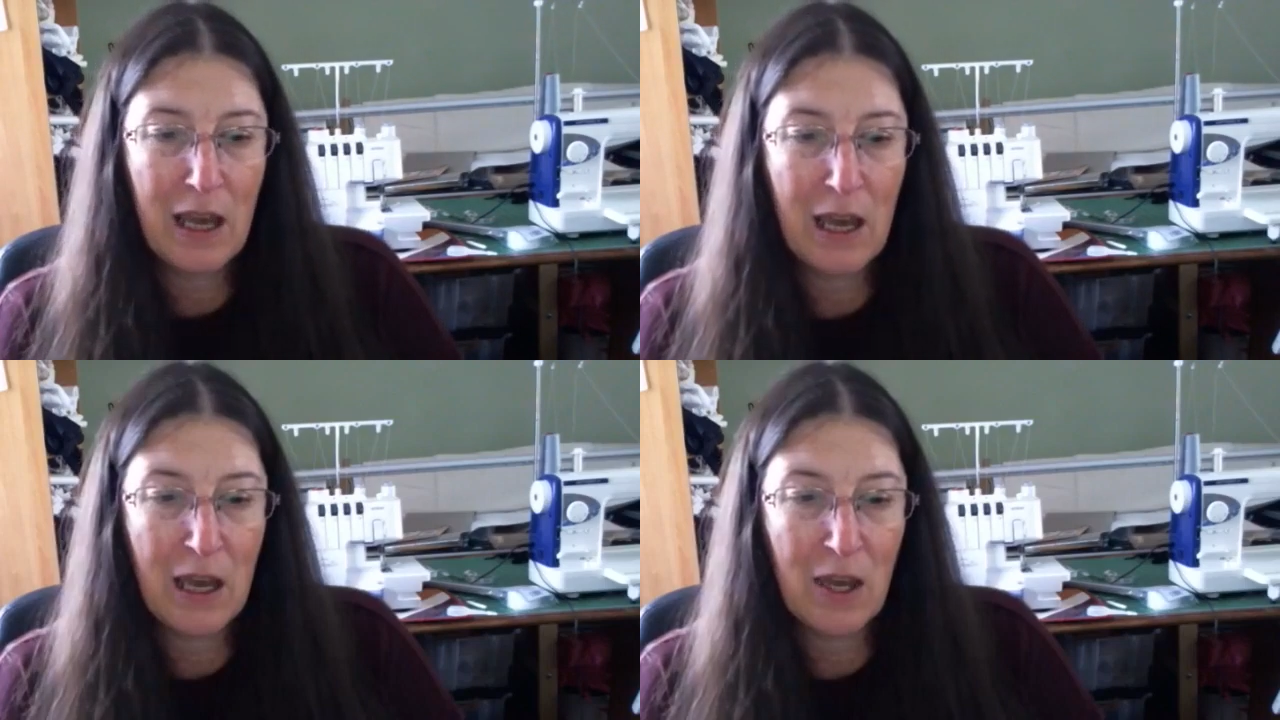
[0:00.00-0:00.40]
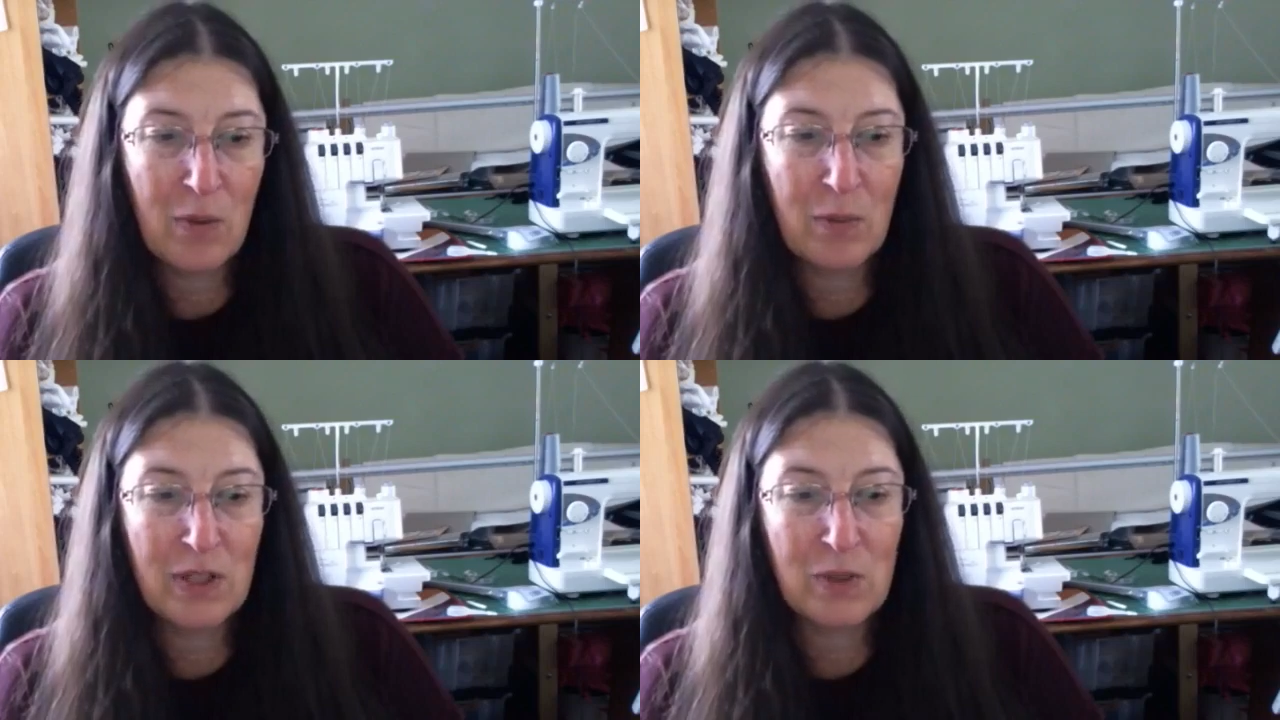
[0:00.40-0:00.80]

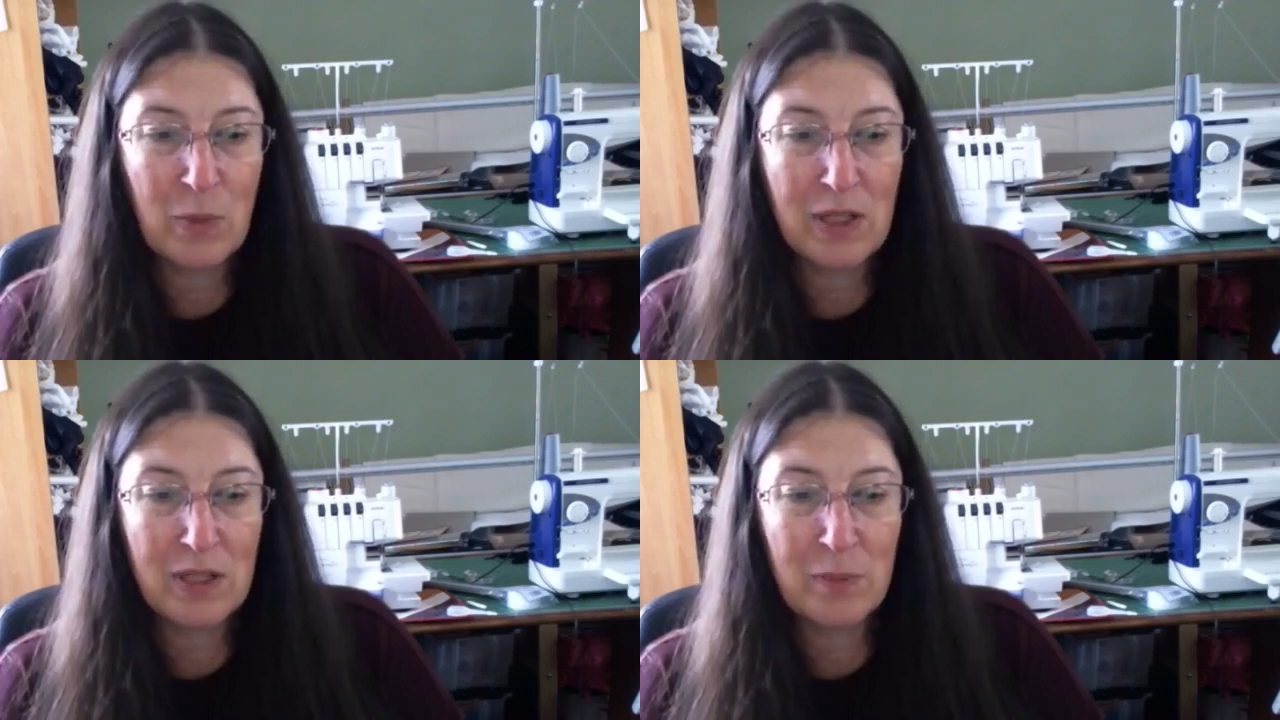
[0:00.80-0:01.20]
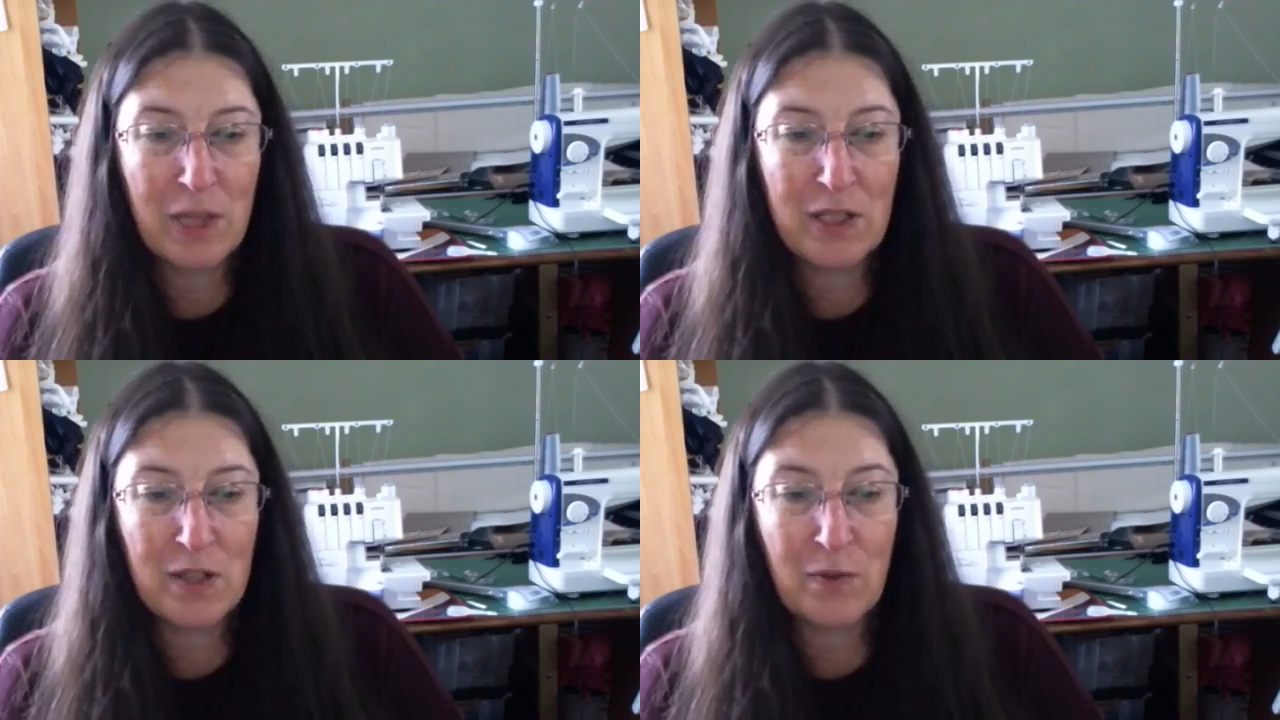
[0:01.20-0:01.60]
as well as
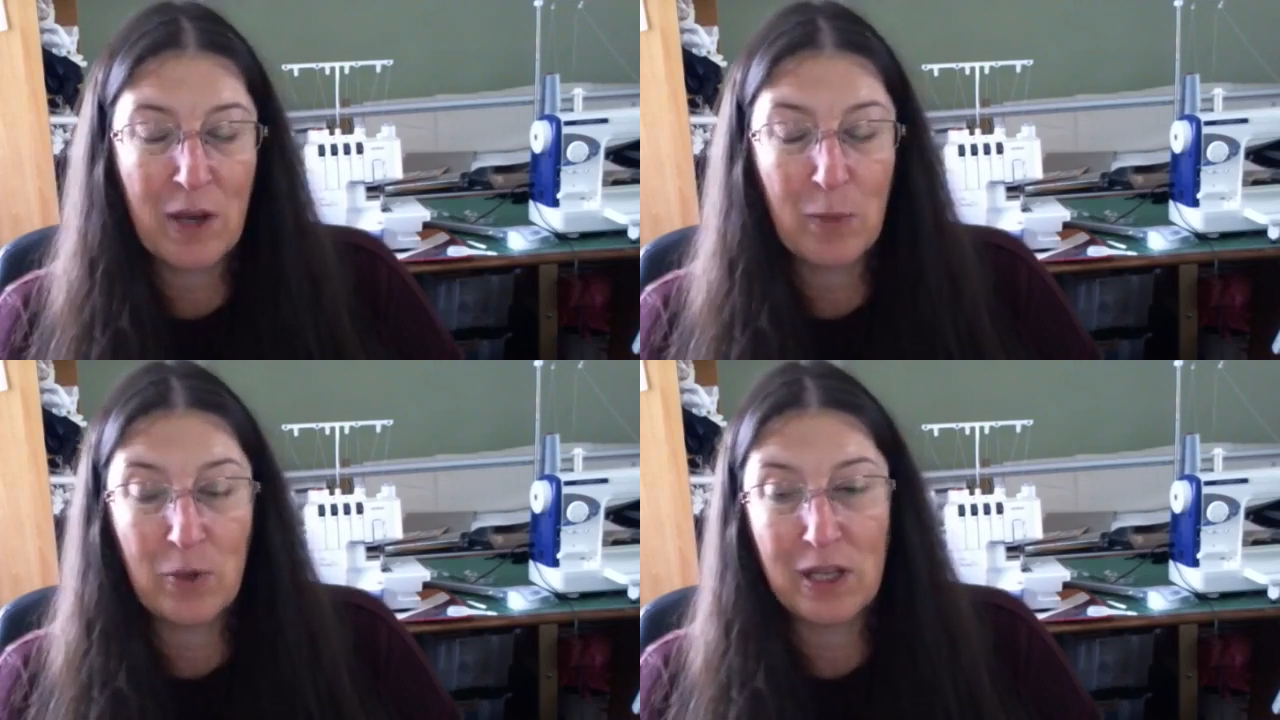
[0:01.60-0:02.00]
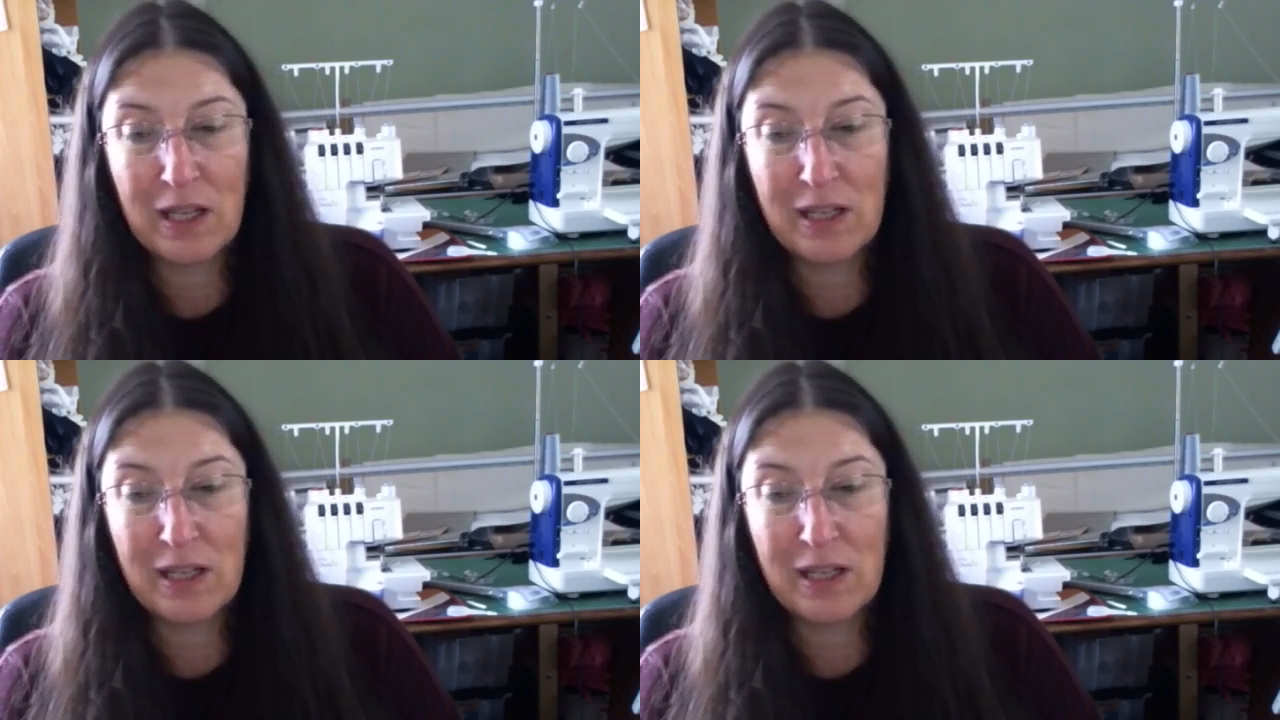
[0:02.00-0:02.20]
plenty of fabric,